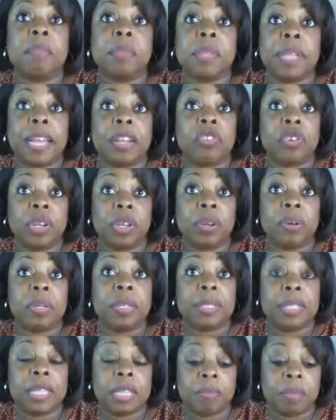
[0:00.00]
I'm glad you're here
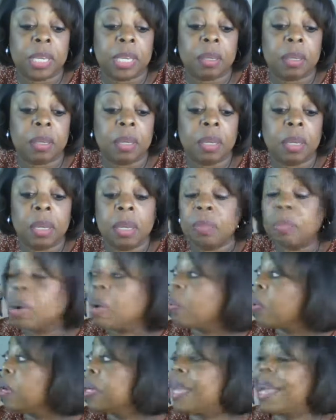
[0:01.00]
to see me,
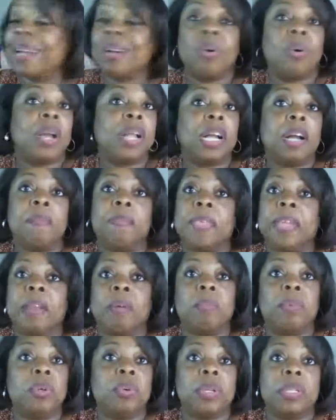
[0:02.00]
but we're not going up
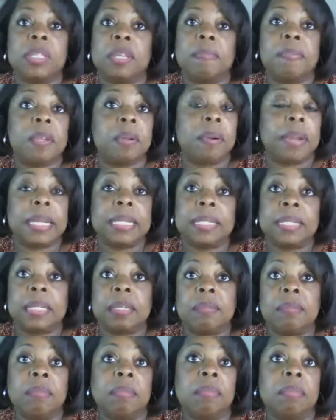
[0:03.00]
there. I'm doing something
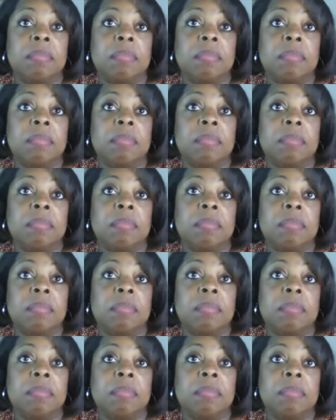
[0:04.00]
crazy.